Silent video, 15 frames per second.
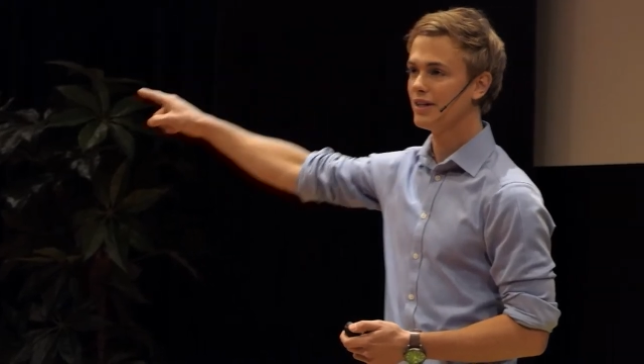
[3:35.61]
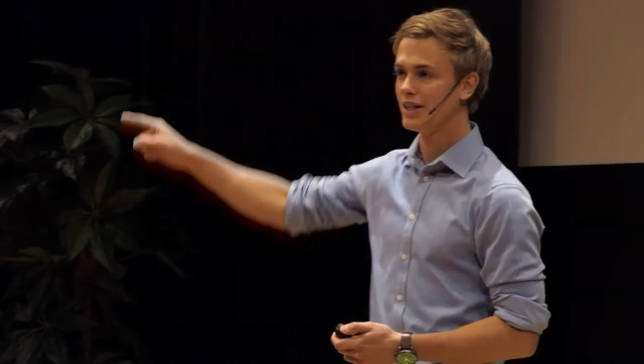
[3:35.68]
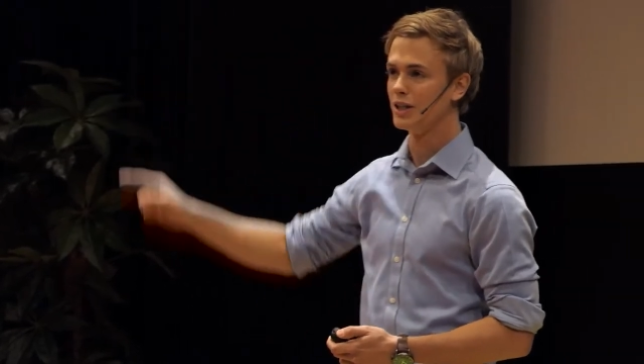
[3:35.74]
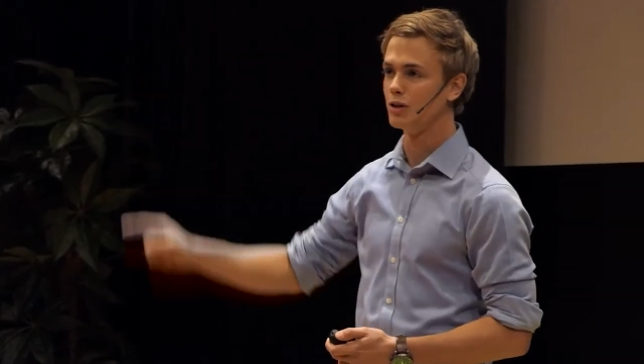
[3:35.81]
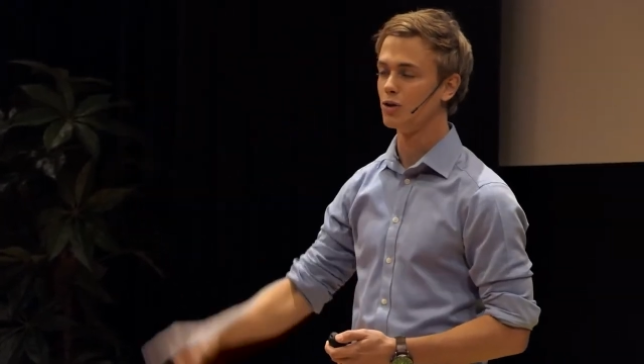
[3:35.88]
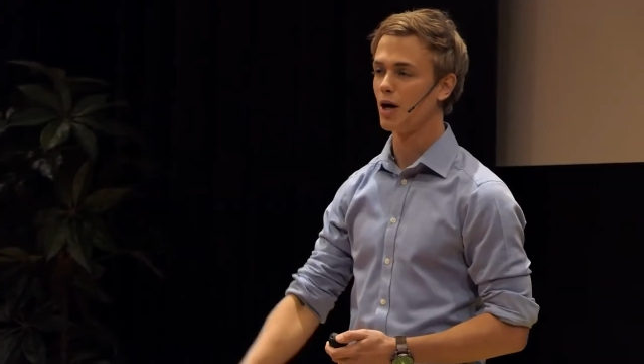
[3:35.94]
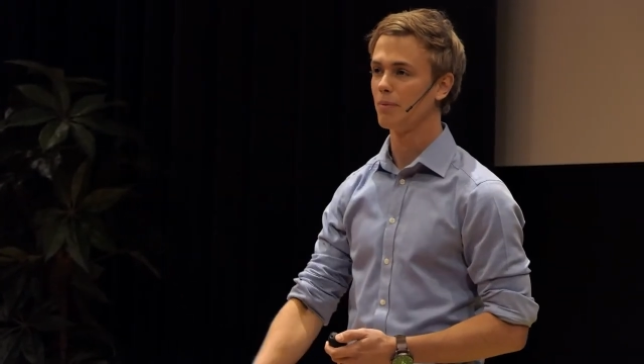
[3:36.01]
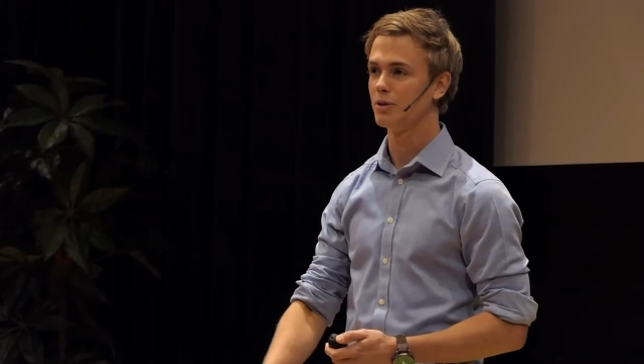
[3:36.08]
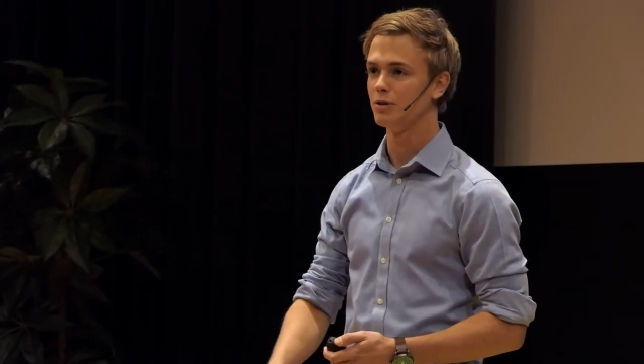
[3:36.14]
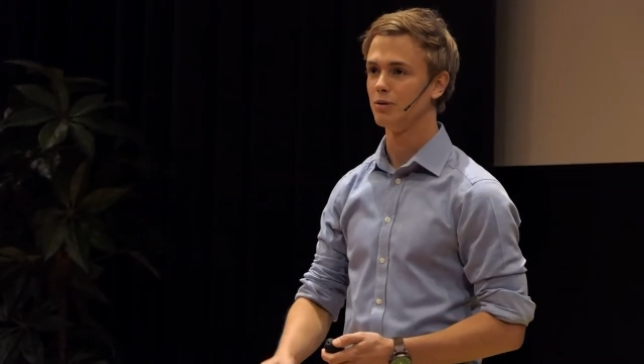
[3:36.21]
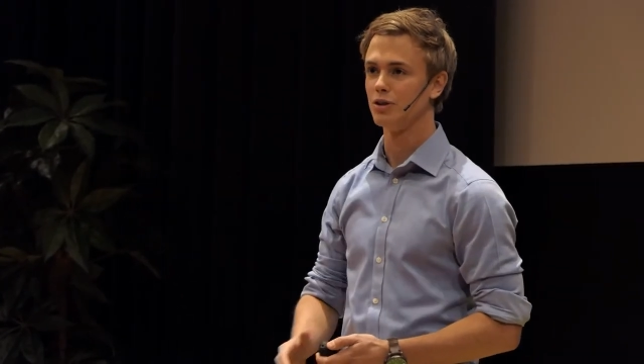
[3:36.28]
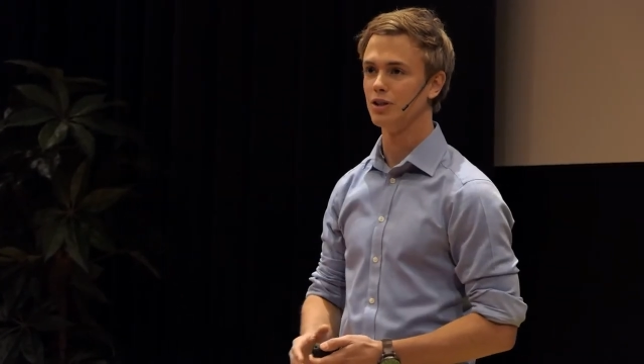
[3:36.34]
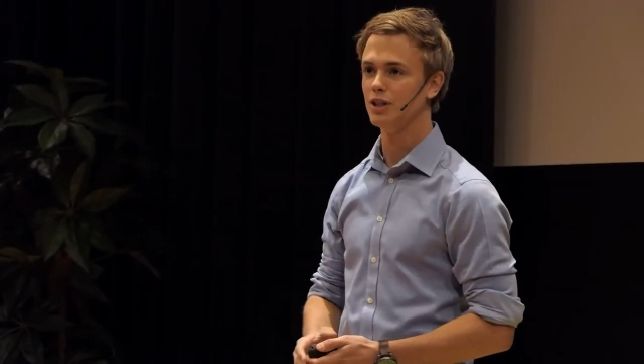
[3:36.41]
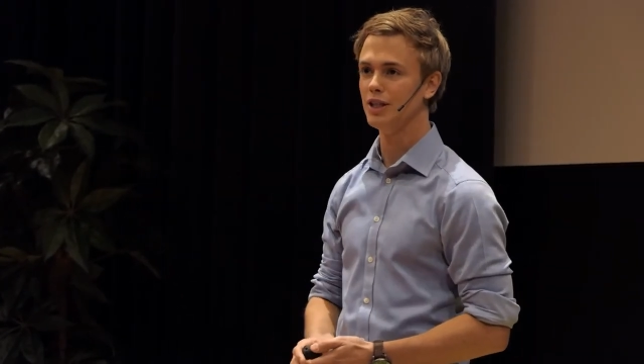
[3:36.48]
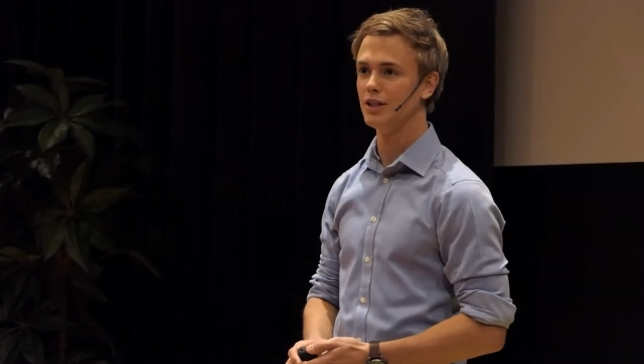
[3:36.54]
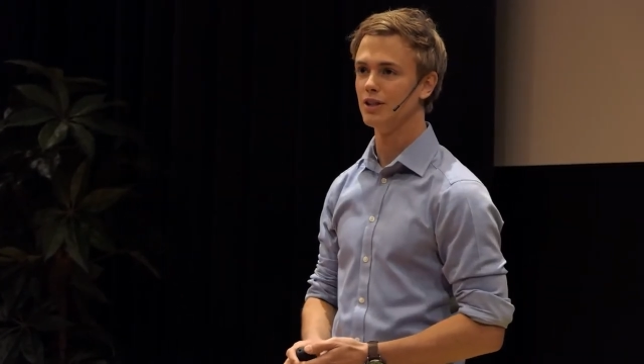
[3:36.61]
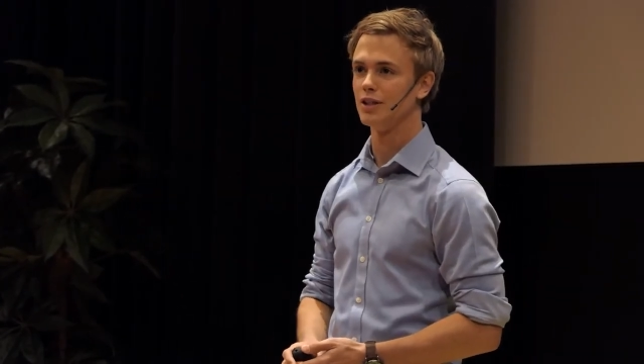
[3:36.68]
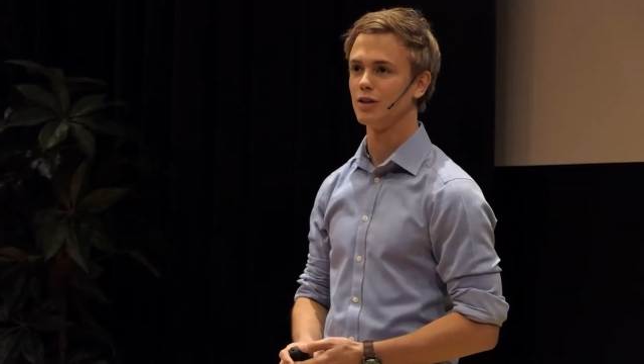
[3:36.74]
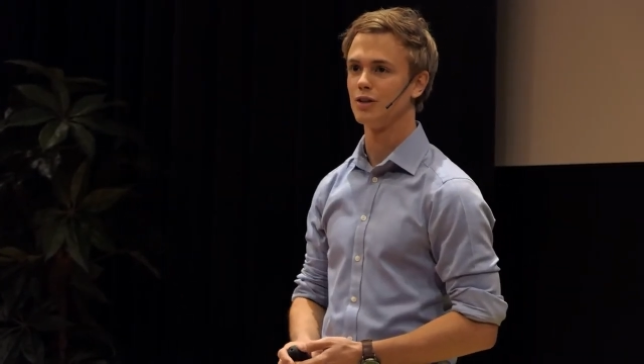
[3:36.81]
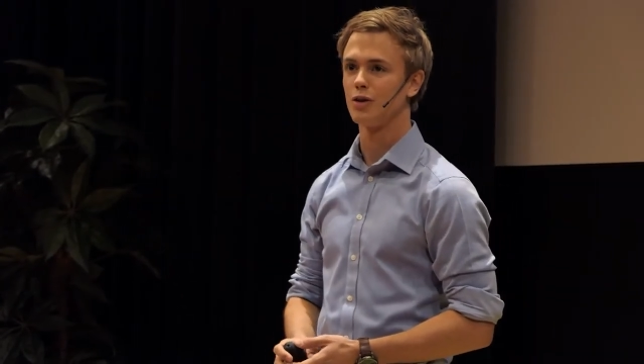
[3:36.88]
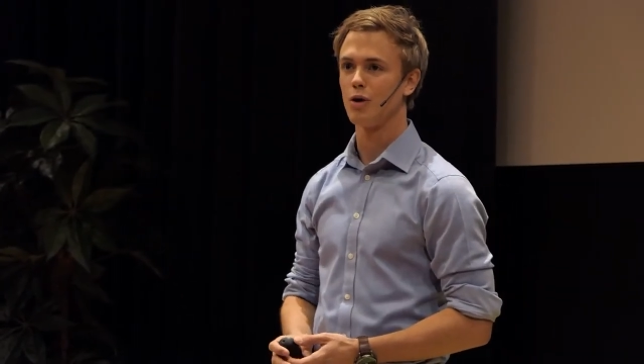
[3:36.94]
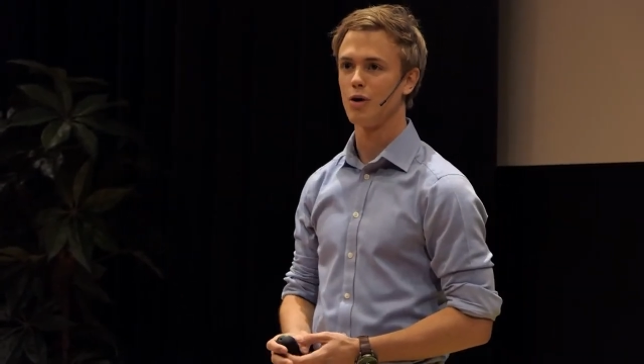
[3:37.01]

He dropped to his knees and